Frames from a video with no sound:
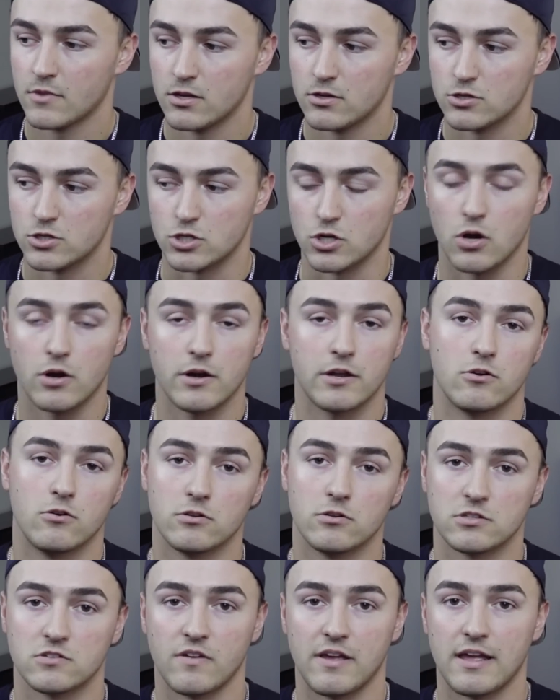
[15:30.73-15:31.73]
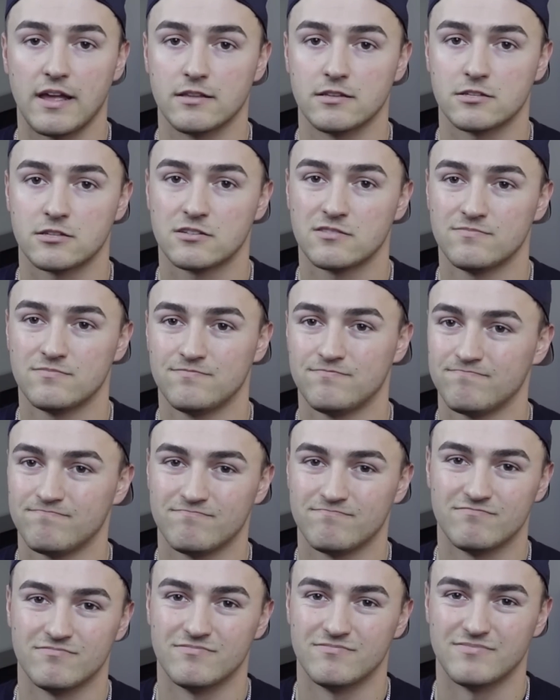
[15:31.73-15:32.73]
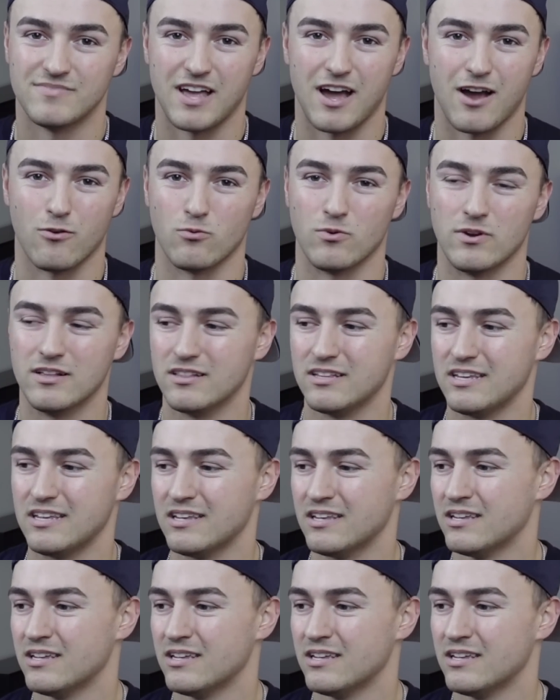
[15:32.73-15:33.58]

Sorry, Colts fans. Really?